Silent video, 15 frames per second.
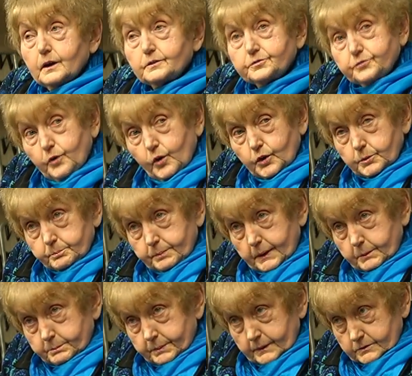4
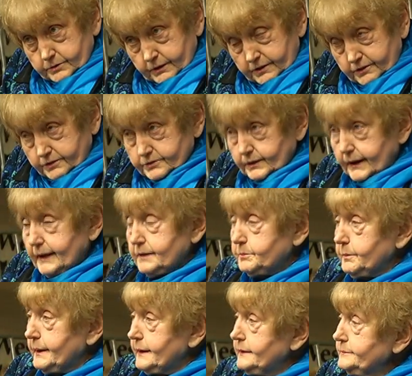people
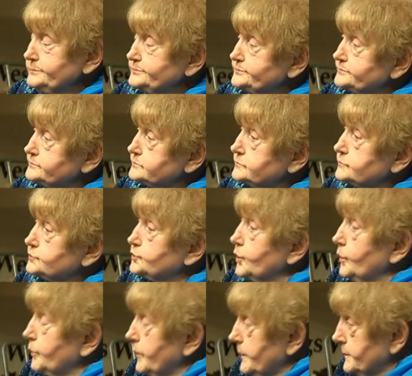restrained me, 2
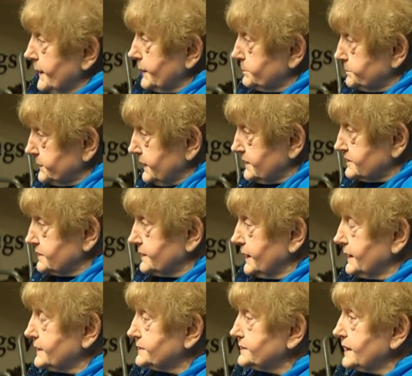women
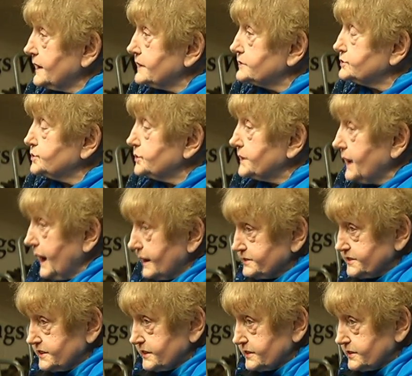prisoners and 2
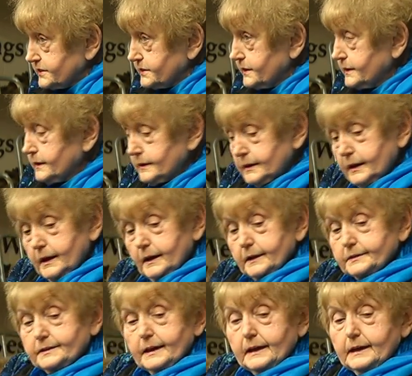Nazis.
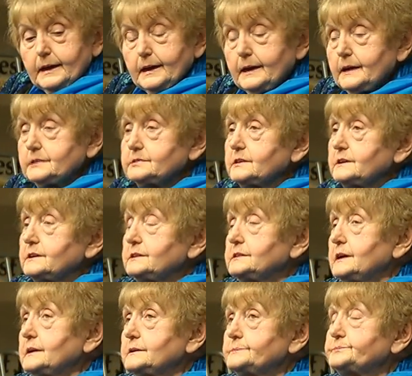They
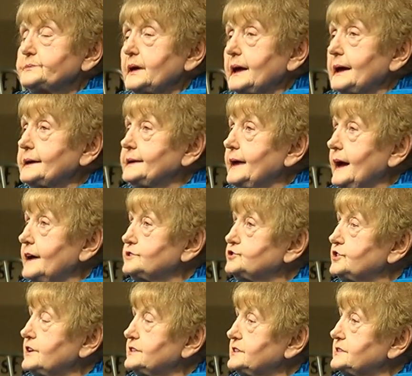heated a
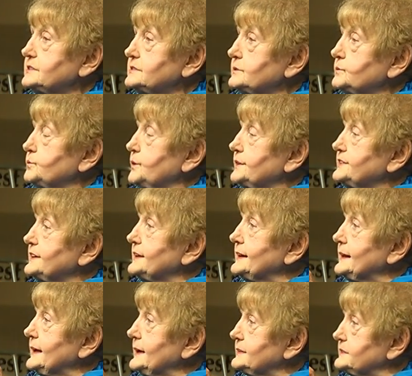gadget with a
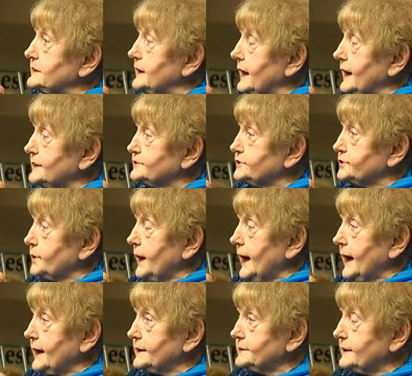needle at the
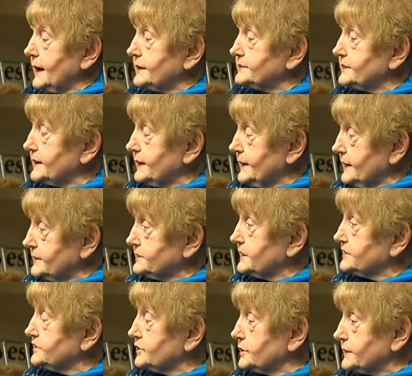end, and they
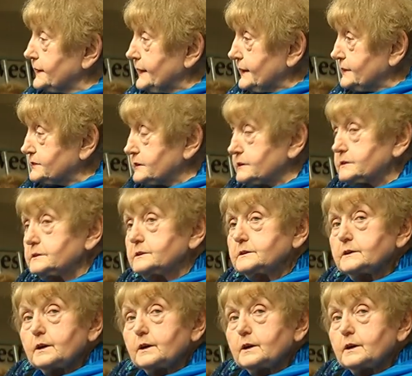heated the needle